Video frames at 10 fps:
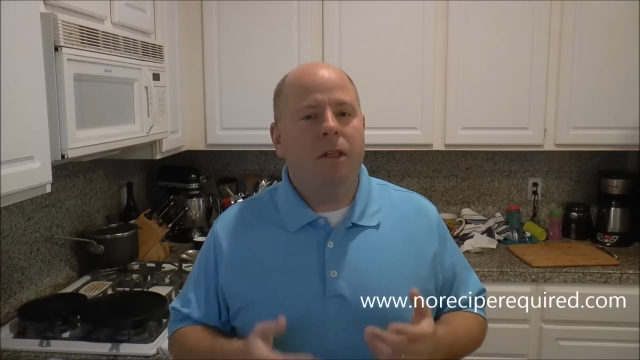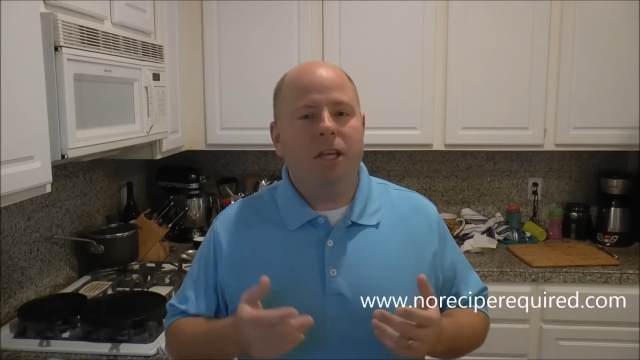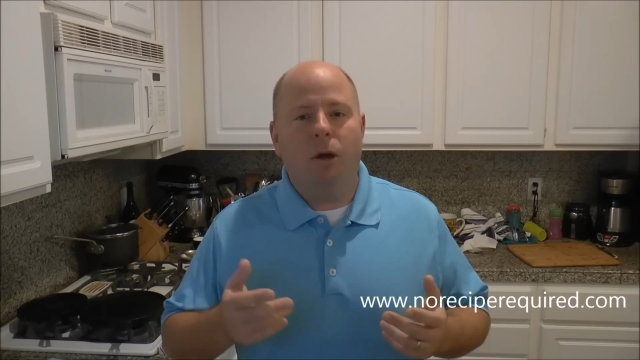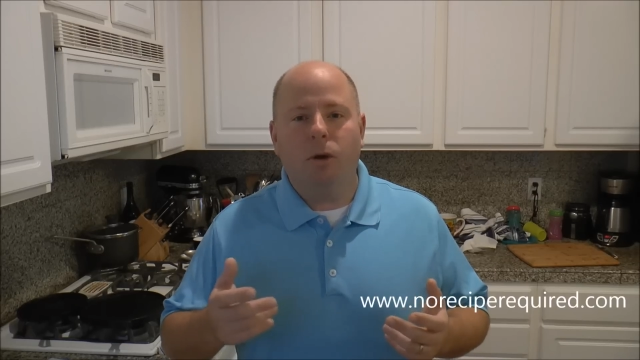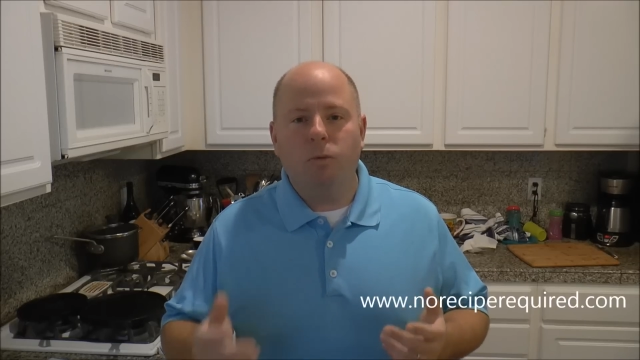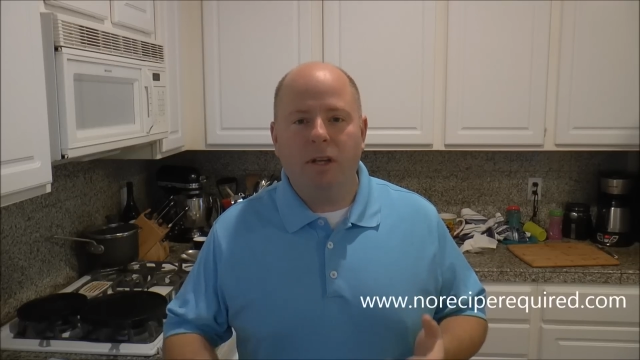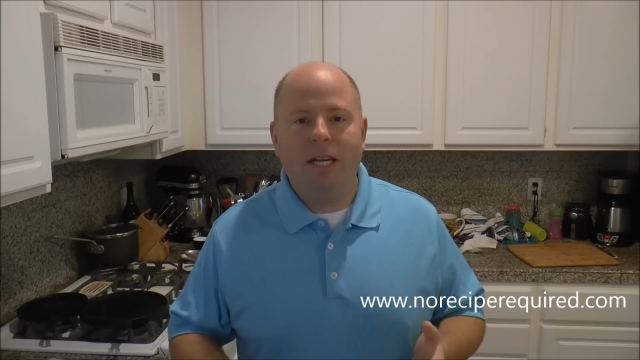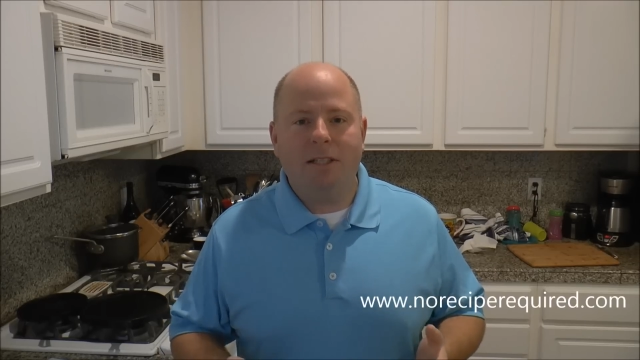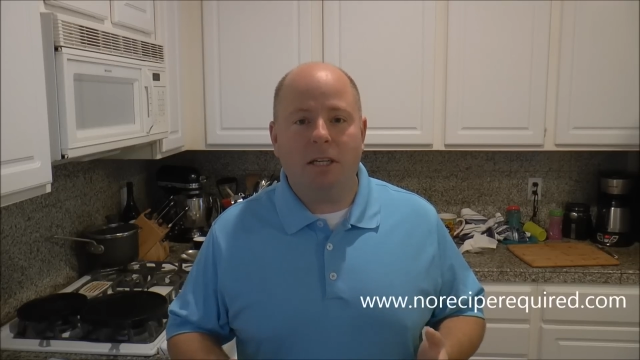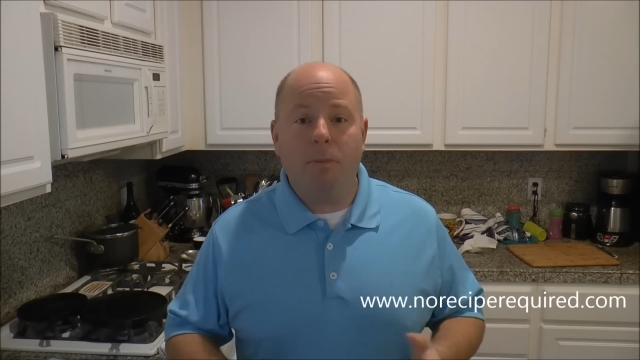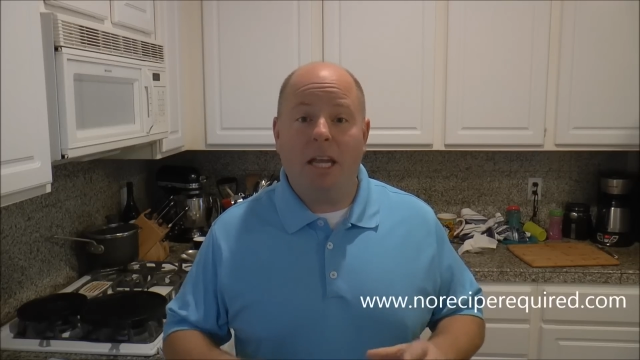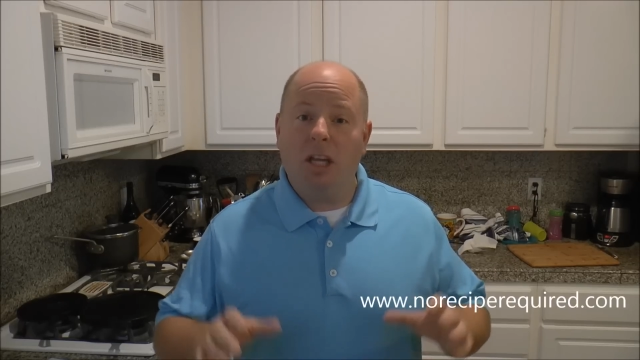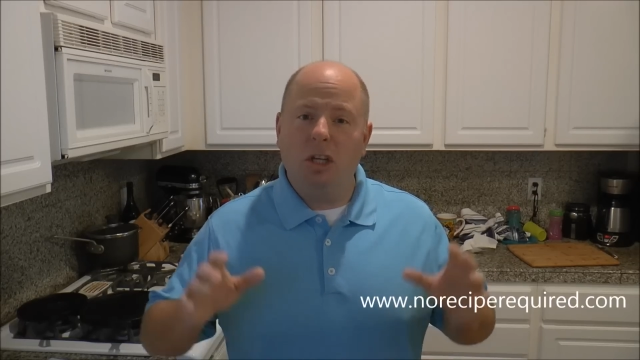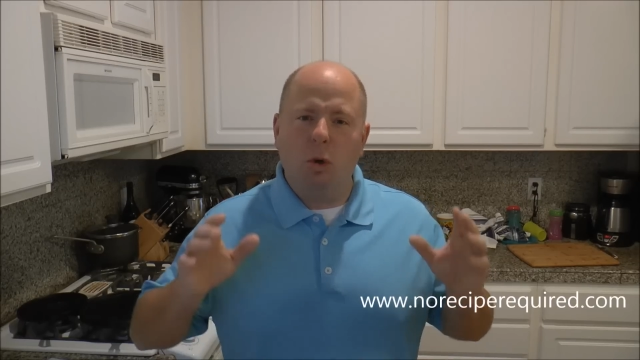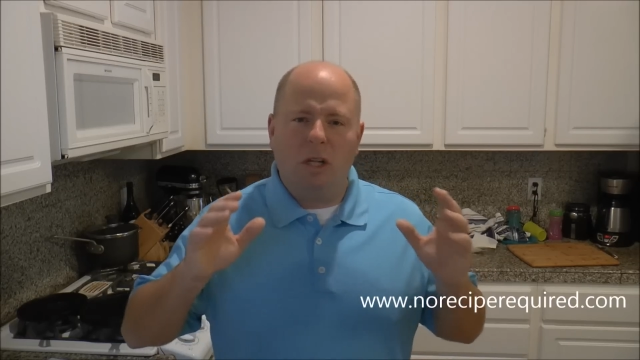You know, they're really easy to make.
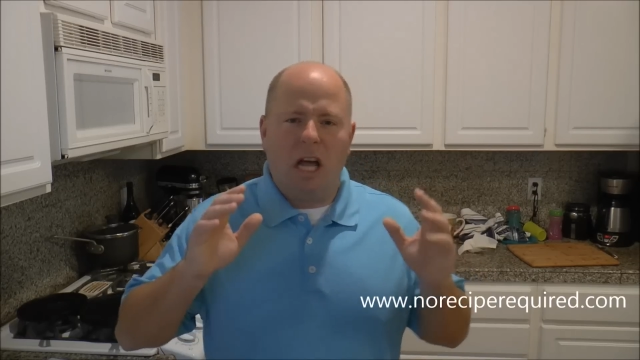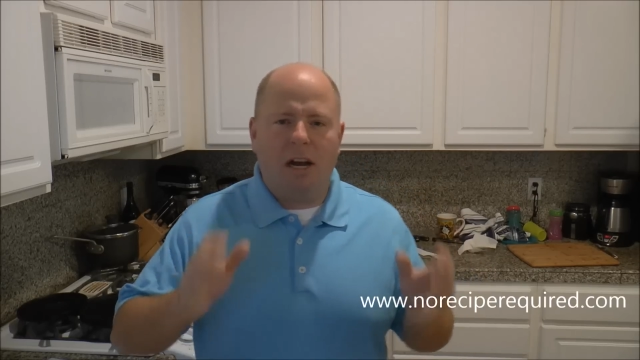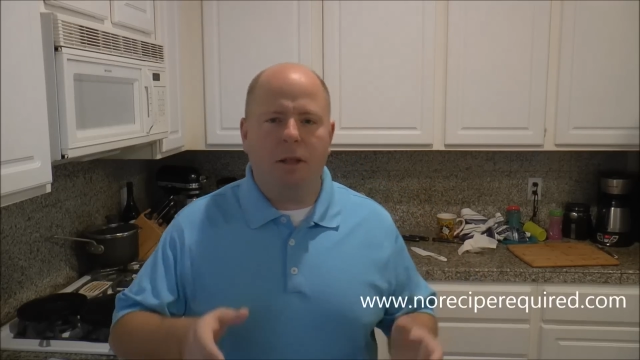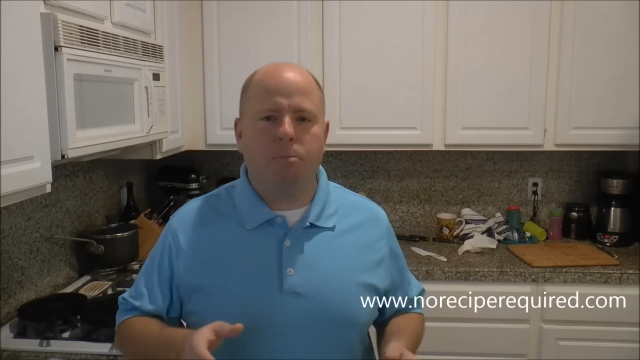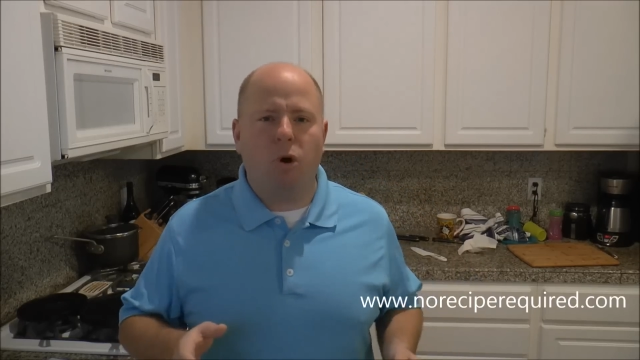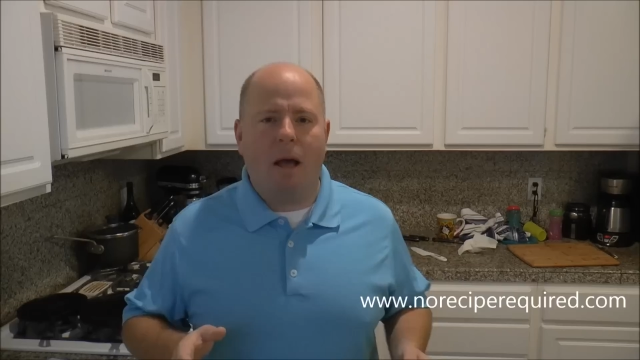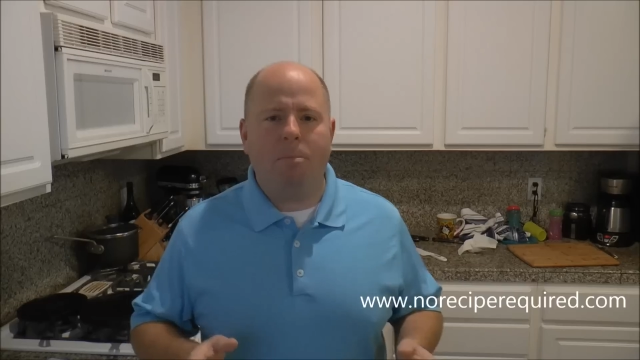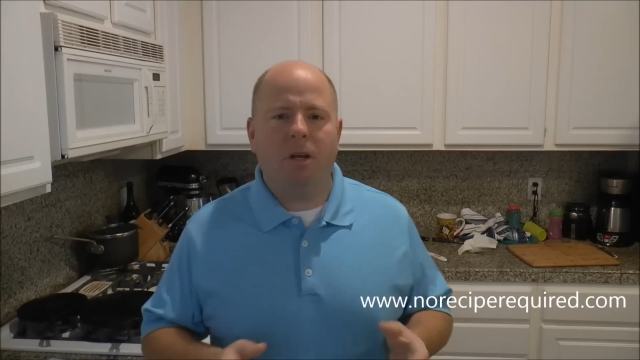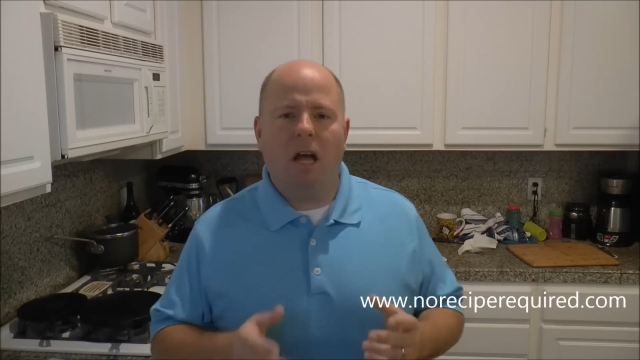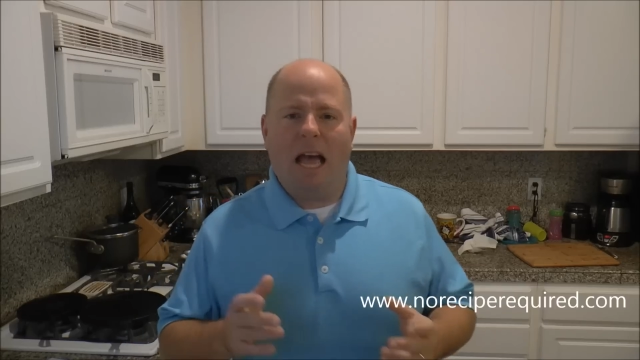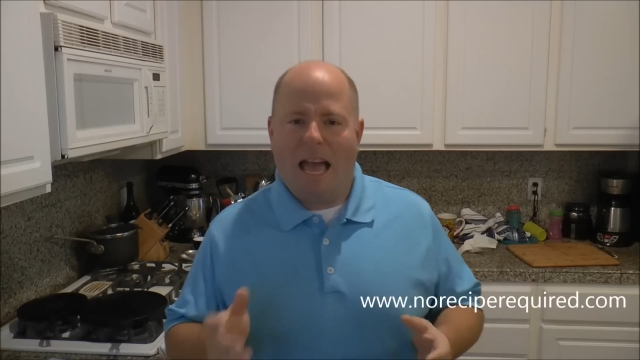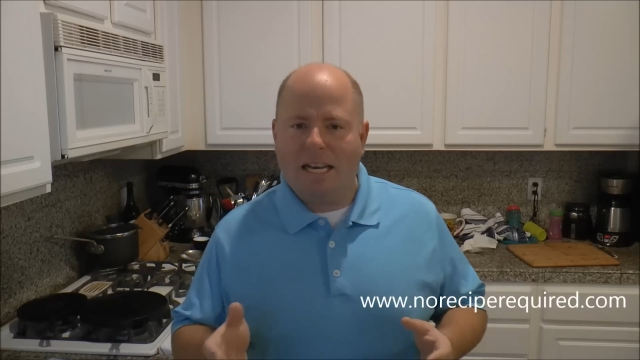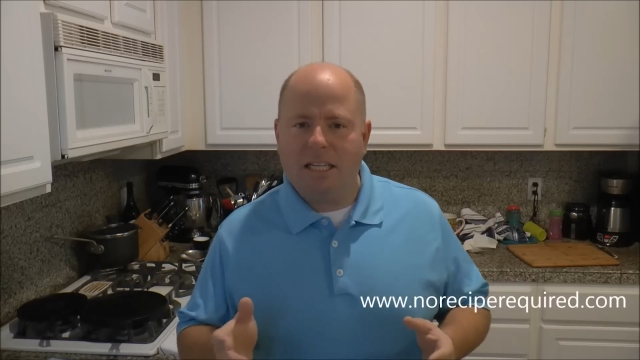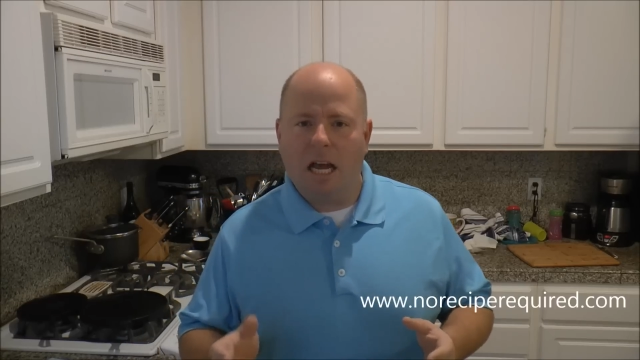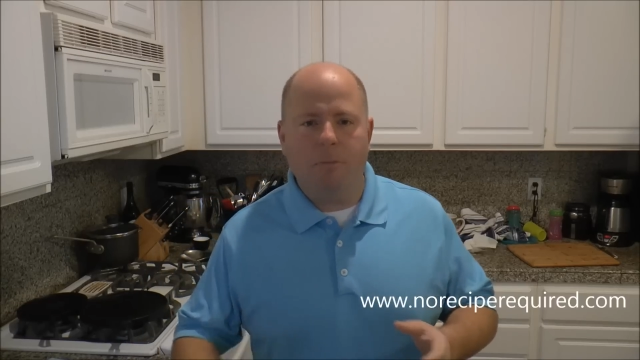You can do a lot of the prep ahead
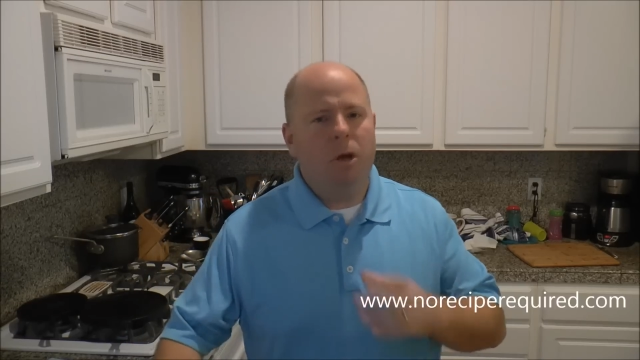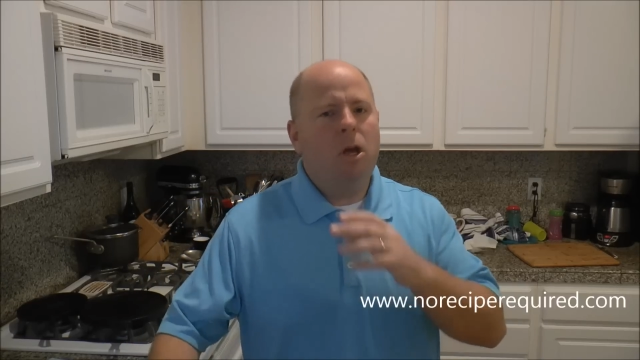of time.